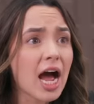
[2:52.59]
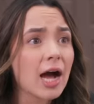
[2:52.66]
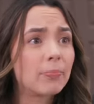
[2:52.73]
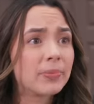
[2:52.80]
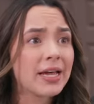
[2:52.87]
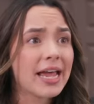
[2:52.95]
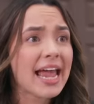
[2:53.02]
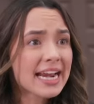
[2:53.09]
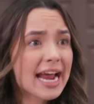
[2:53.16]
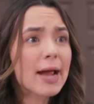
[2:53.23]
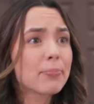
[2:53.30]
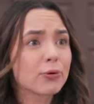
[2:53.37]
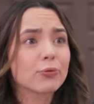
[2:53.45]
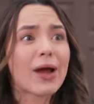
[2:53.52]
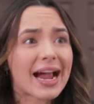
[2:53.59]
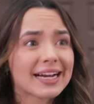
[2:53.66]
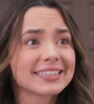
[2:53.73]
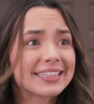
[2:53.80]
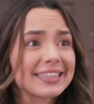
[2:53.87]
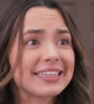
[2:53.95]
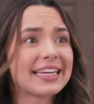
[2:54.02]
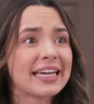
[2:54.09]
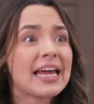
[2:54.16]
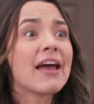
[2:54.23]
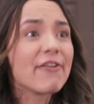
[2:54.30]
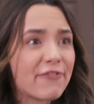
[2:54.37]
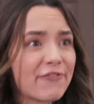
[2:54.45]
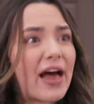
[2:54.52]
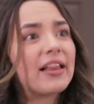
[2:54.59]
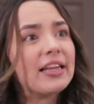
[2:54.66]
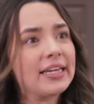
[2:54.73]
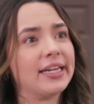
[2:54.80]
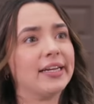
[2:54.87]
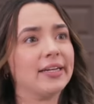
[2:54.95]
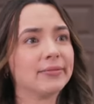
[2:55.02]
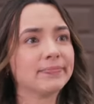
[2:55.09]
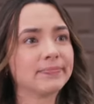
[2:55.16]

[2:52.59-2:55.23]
up and I practically fell in.